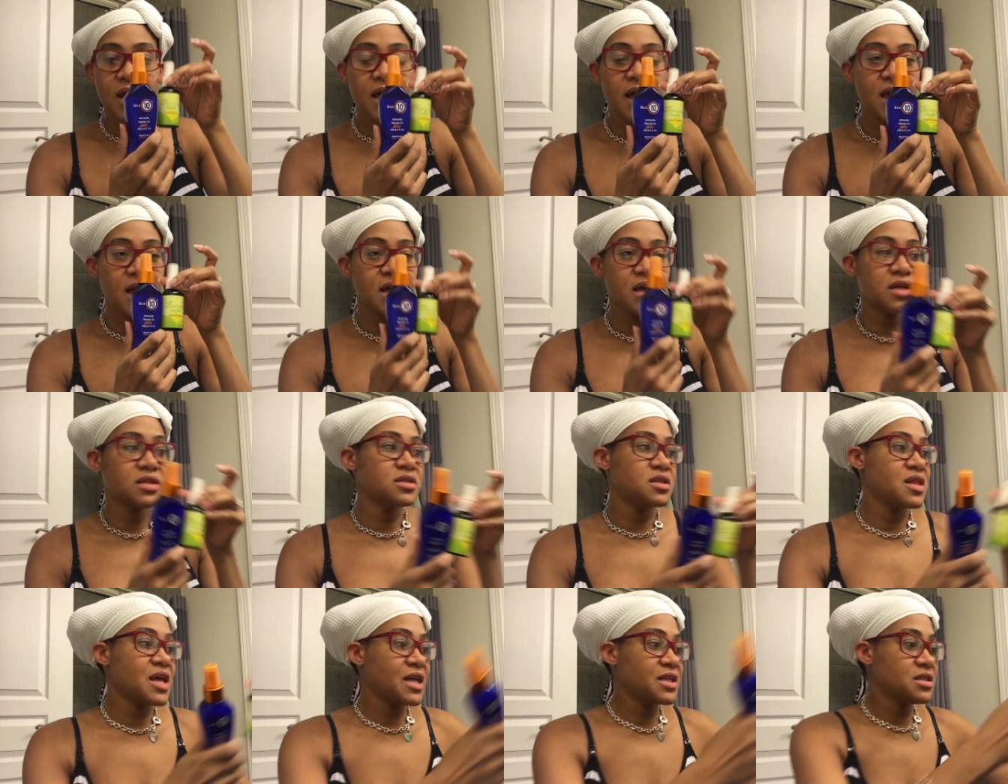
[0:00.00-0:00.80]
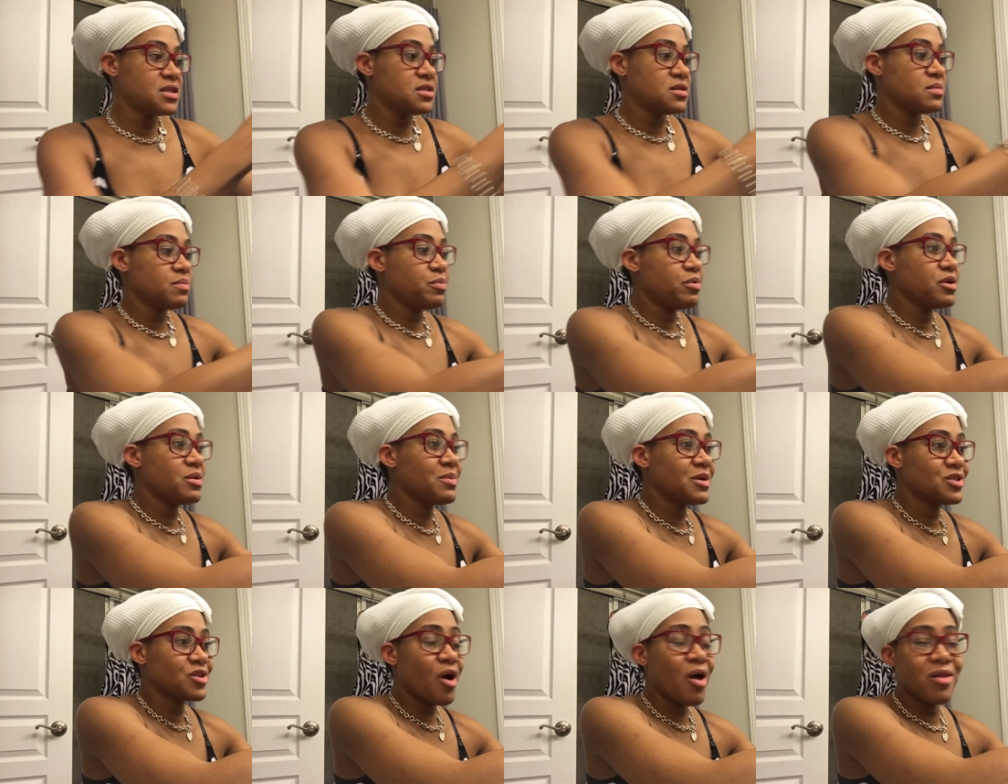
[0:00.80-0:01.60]
And that's pretty
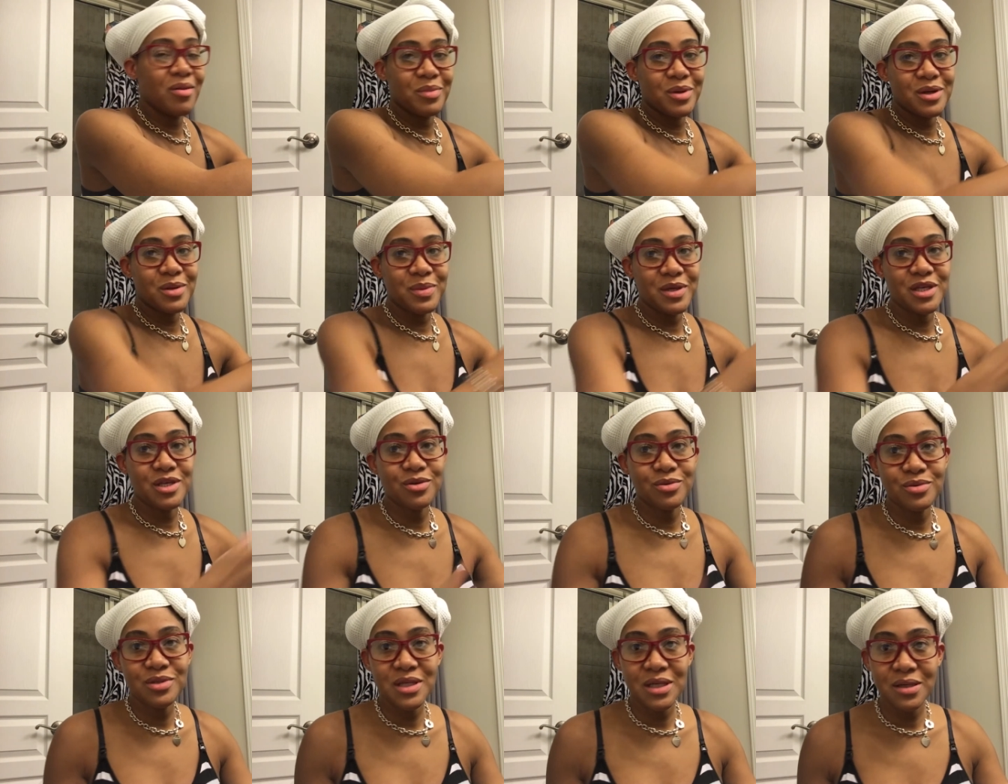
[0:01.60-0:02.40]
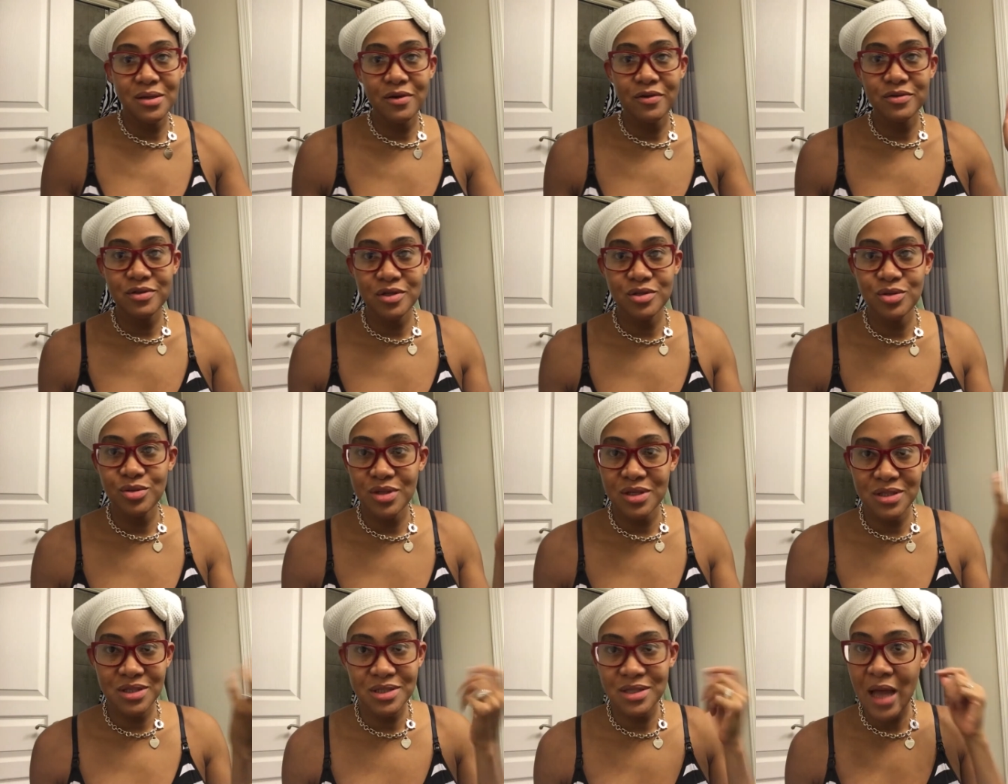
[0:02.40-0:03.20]
much all I'm gonna be using to do
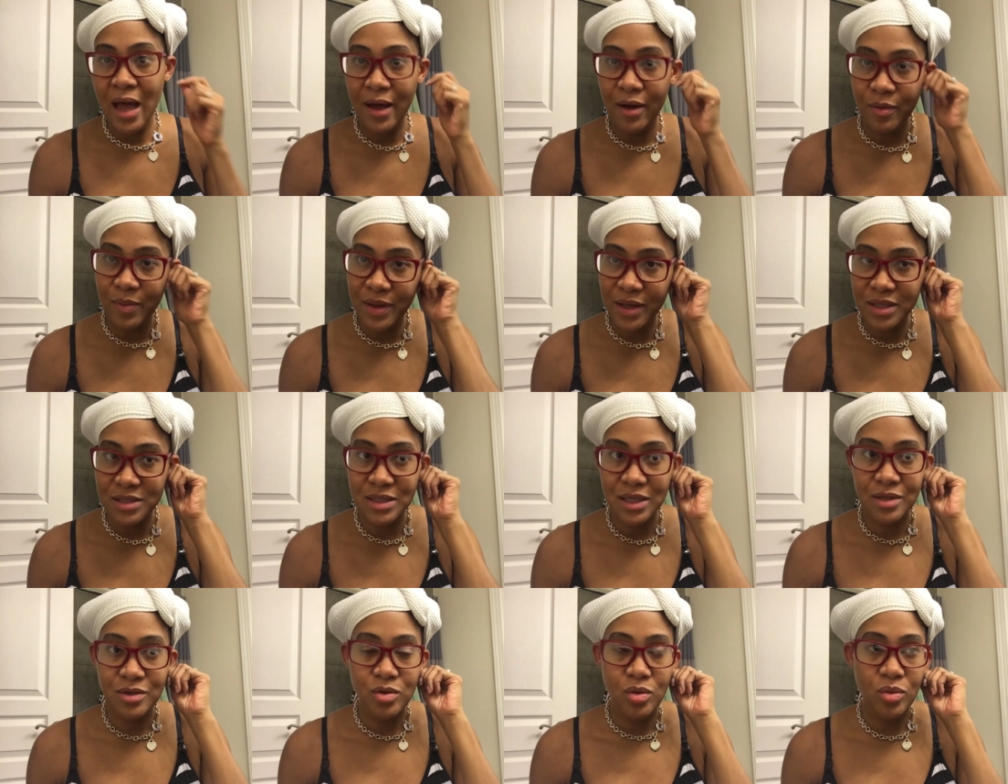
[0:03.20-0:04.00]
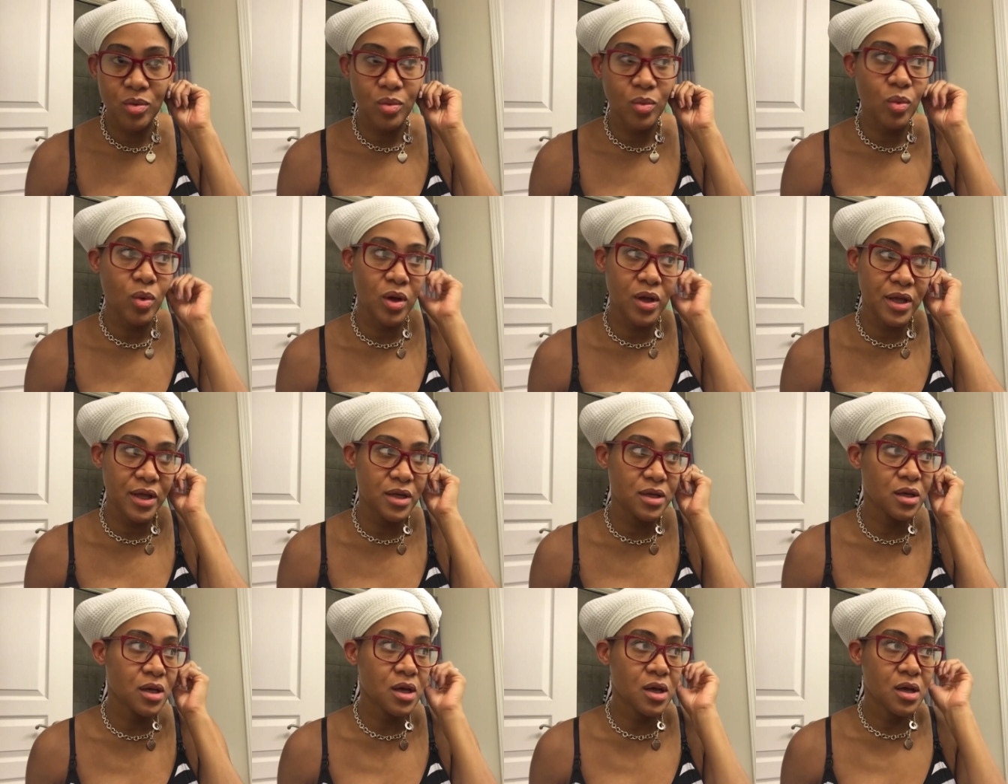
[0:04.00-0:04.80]
this style because I don't want
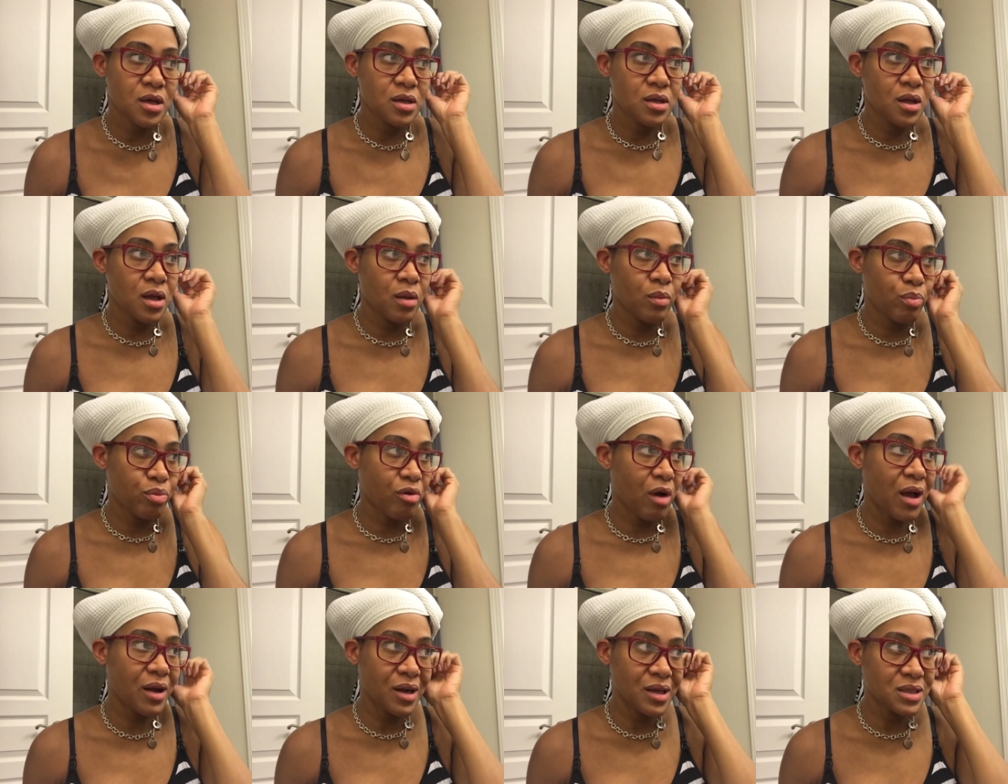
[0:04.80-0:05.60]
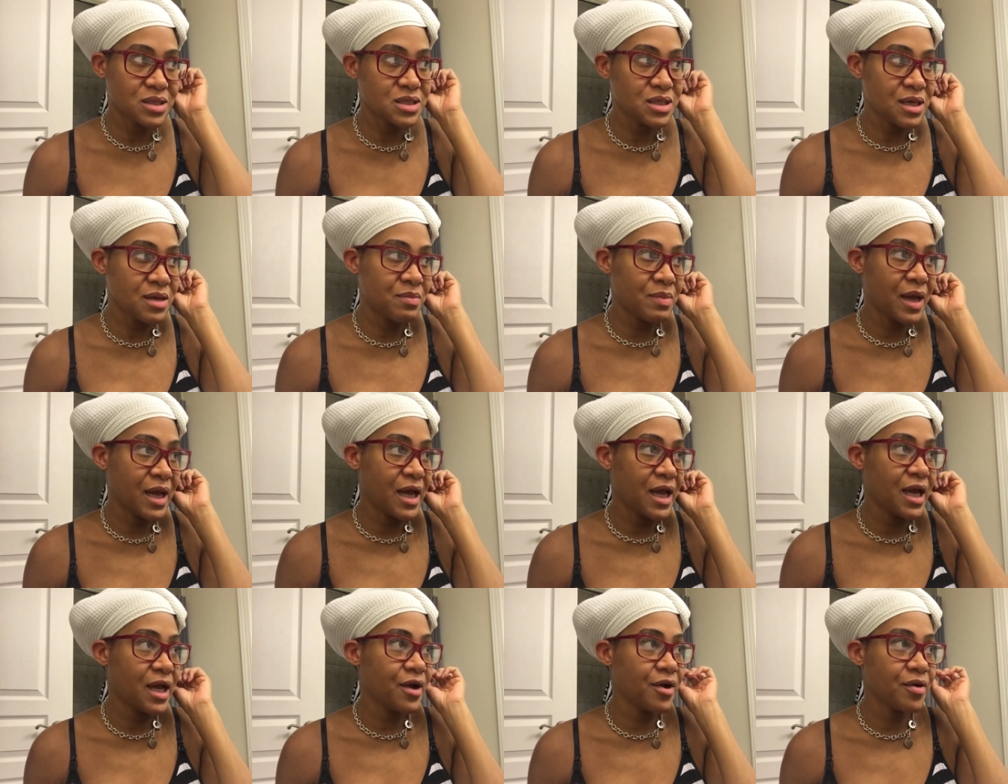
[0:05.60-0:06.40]
um, products in my
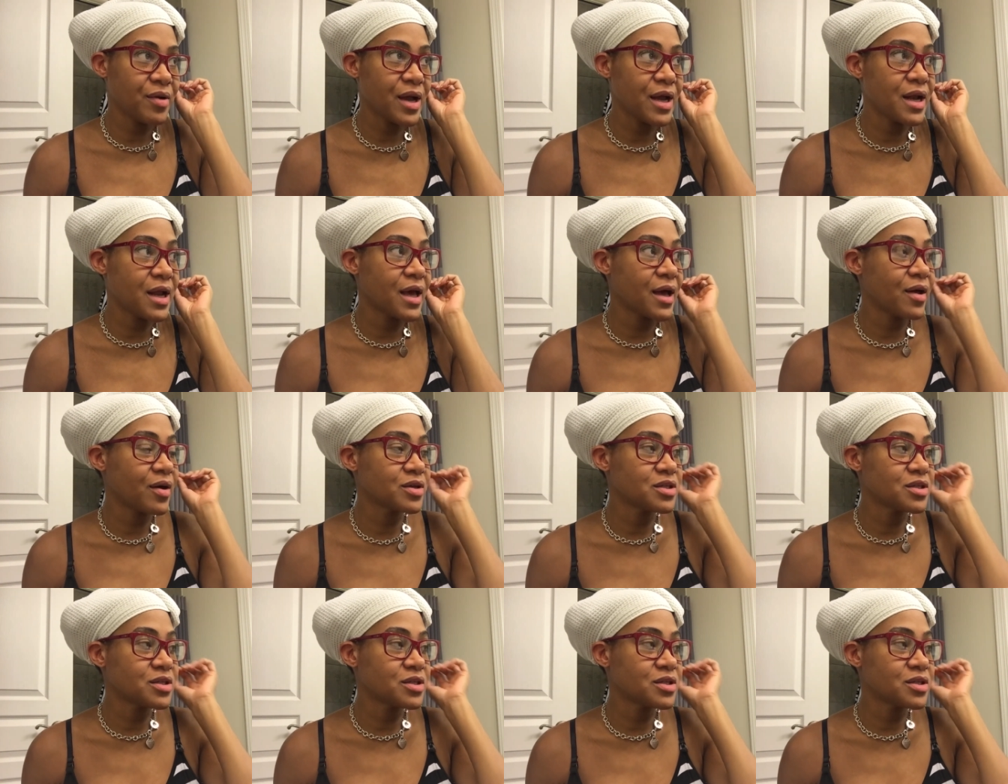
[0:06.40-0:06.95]
hair right now.